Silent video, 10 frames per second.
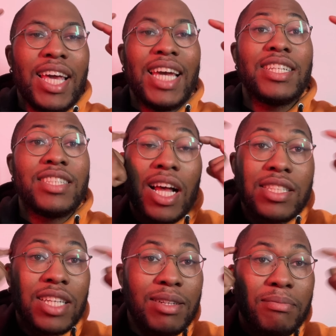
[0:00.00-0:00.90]
It
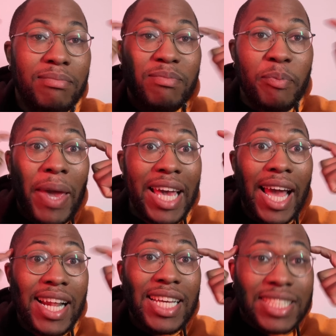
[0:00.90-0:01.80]
doesn't make
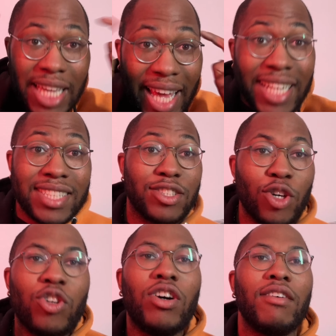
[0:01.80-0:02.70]
any sense.
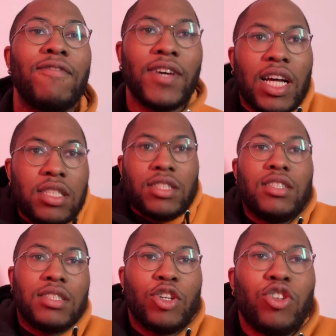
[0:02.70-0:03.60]
You're not
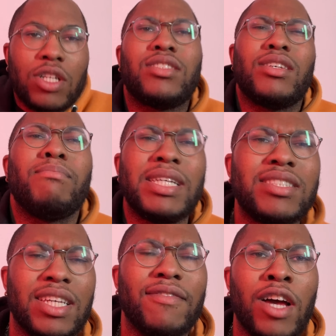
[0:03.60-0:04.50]
virgins. You're not
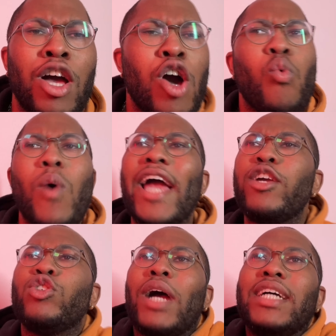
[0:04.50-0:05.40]
submissive. Why are
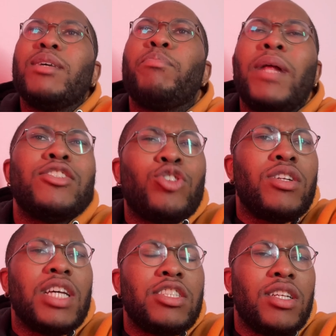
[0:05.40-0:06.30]
you trying to place
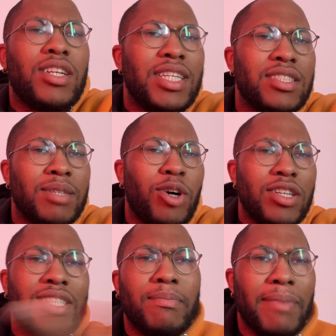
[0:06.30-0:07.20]
traditionalism
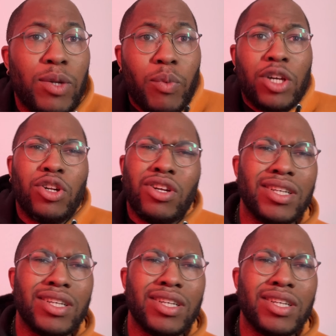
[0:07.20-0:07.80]
onto men when you're not